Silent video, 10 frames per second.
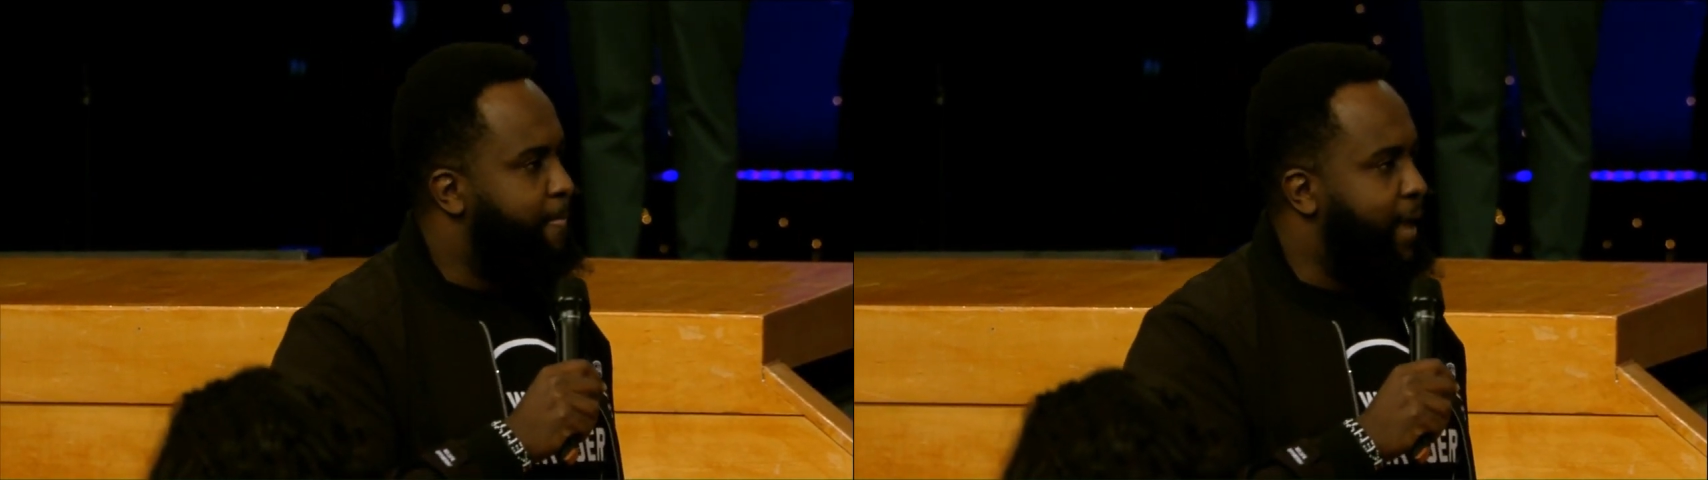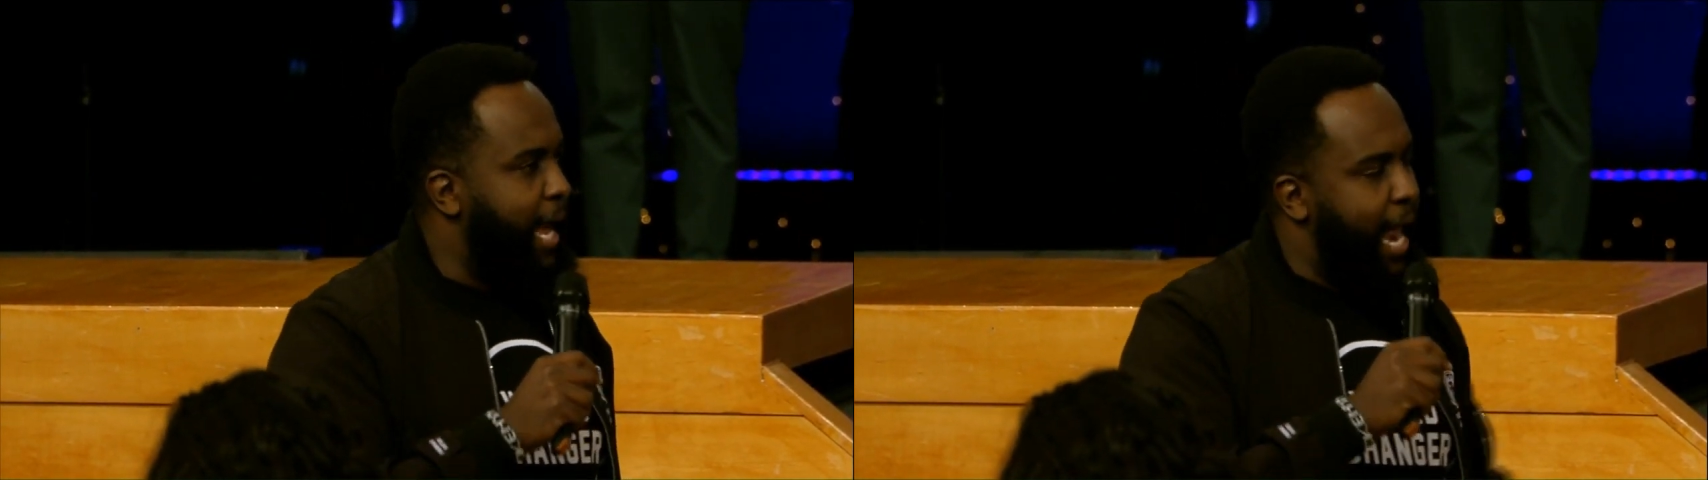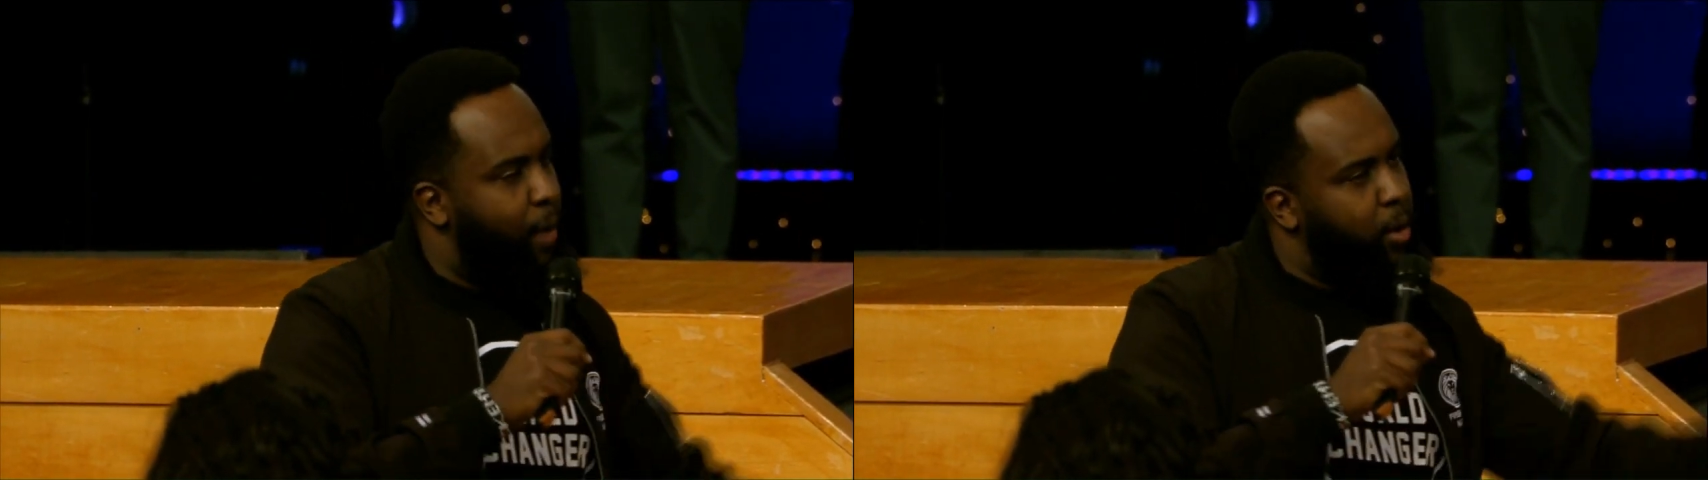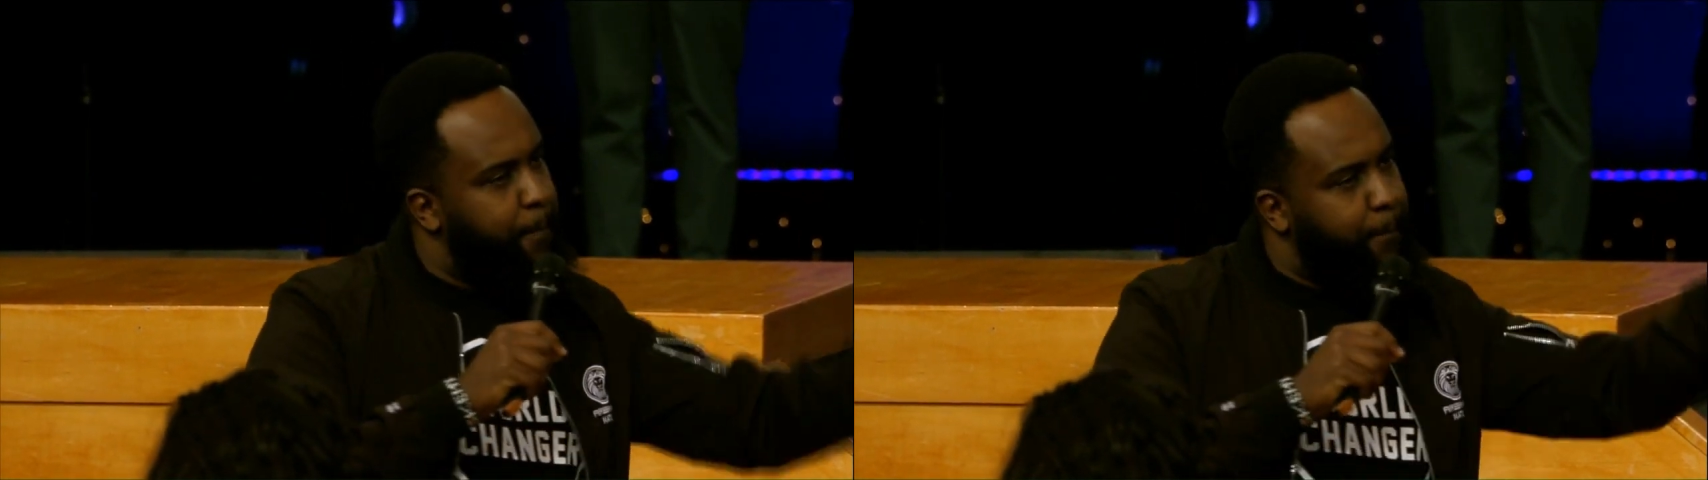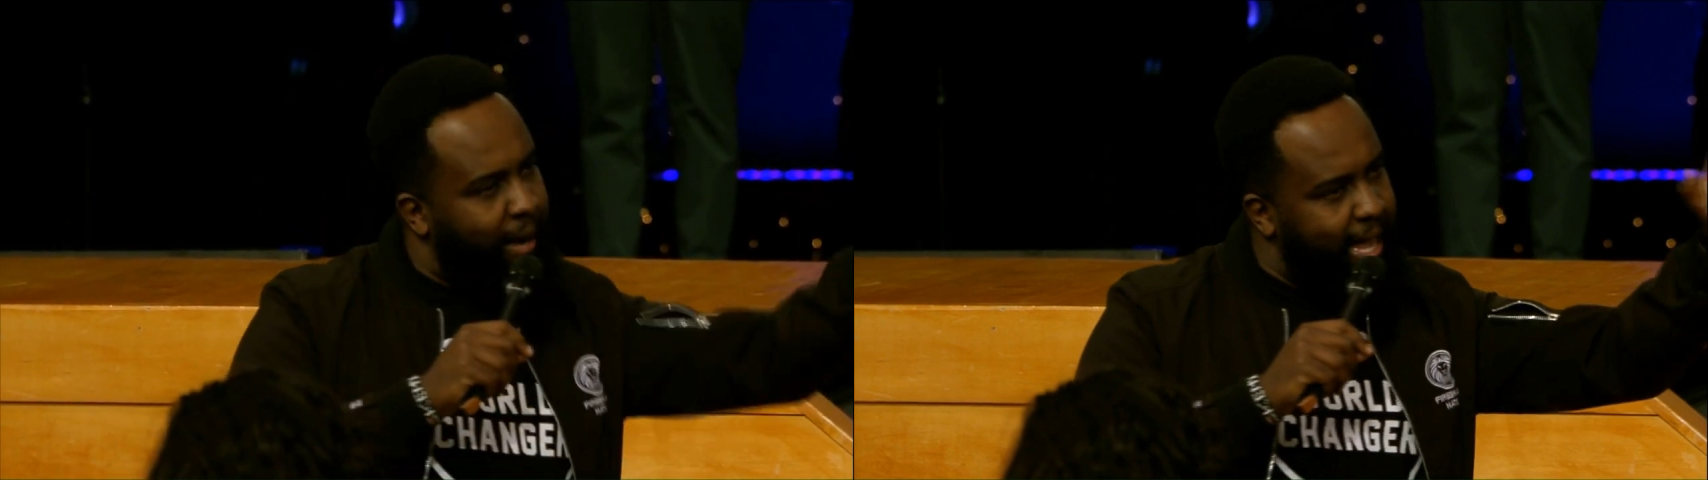And I
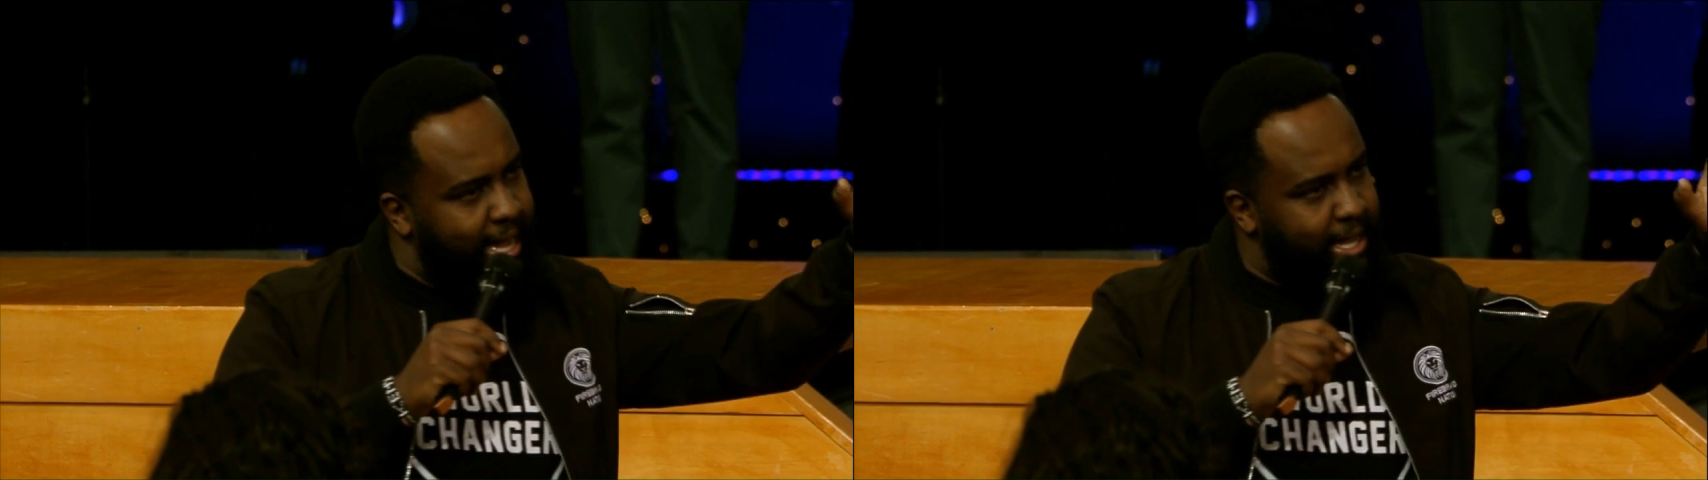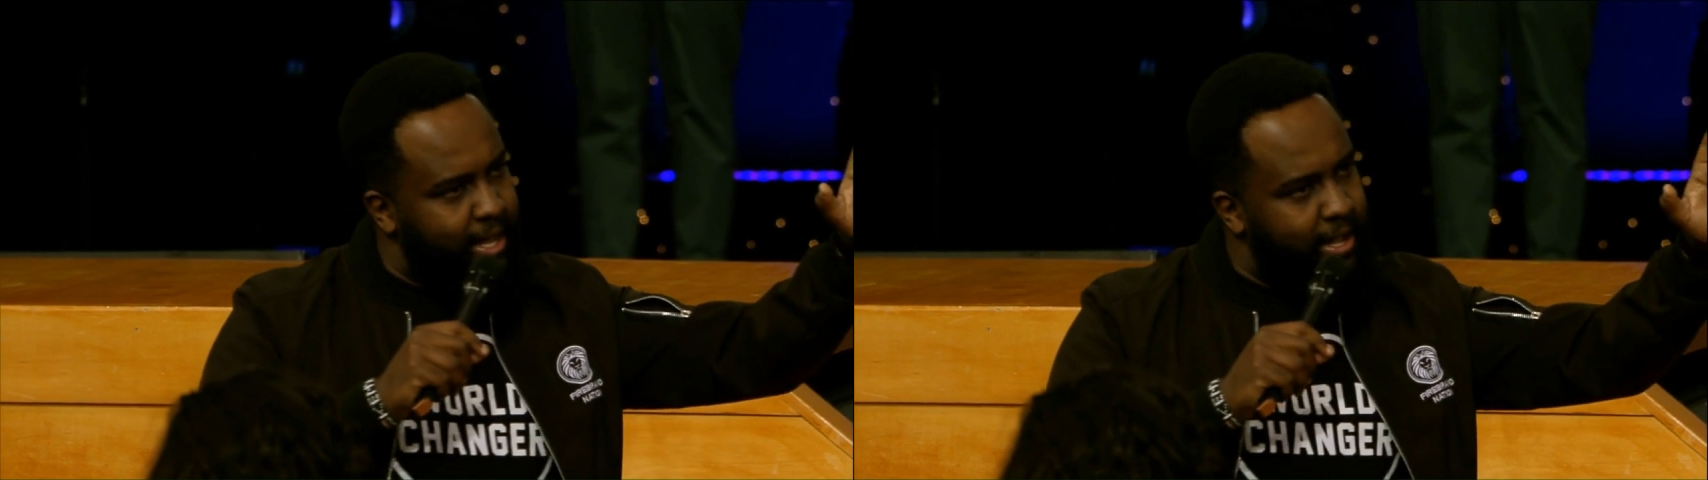would play